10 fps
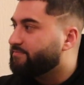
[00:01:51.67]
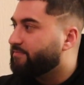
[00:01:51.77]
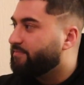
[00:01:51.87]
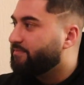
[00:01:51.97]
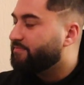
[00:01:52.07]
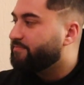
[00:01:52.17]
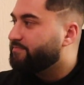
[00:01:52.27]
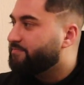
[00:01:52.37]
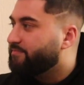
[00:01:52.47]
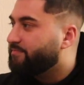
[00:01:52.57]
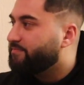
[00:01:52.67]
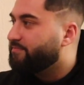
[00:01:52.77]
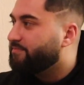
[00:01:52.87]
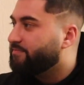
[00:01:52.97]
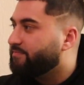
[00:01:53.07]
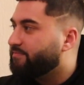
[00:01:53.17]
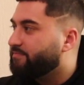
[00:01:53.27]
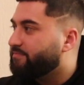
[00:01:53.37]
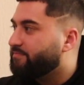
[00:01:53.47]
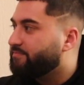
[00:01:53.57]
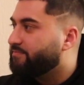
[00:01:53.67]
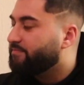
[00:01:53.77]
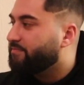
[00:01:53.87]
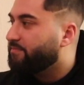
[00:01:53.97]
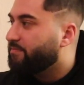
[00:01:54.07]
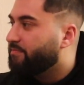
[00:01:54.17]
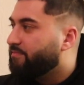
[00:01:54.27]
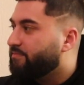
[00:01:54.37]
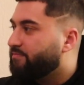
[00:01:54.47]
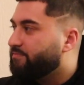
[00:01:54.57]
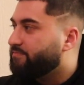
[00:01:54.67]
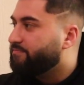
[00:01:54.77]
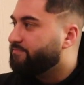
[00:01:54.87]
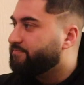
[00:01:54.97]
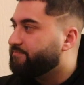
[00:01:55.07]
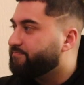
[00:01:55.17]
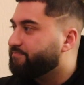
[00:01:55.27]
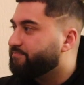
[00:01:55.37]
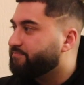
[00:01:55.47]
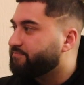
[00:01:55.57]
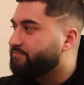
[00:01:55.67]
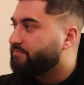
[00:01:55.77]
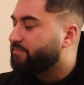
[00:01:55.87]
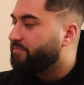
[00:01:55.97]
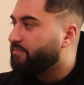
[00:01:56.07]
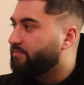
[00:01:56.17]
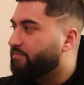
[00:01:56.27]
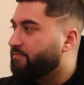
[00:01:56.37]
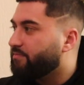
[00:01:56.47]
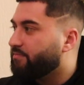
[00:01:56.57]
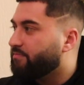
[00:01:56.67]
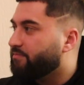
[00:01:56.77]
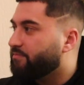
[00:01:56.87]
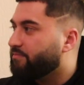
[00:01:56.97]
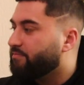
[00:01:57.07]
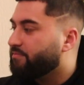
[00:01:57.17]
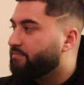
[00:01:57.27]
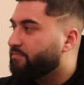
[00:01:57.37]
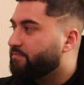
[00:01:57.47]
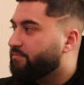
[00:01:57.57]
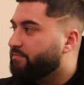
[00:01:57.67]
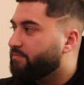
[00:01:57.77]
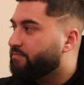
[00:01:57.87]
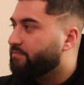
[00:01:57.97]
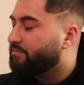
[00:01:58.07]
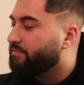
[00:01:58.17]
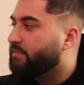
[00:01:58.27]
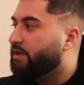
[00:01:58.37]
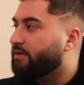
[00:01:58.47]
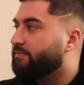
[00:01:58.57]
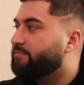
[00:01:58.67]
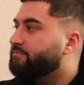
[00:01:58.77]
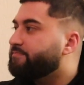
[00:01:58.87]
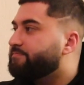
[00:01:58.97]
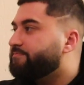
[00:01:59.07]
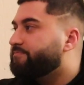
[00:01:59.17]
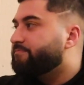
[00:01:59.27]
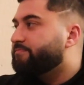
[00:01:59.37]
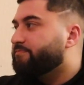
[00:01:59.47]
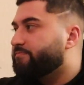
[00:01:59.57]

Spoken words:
This person isn't speaking.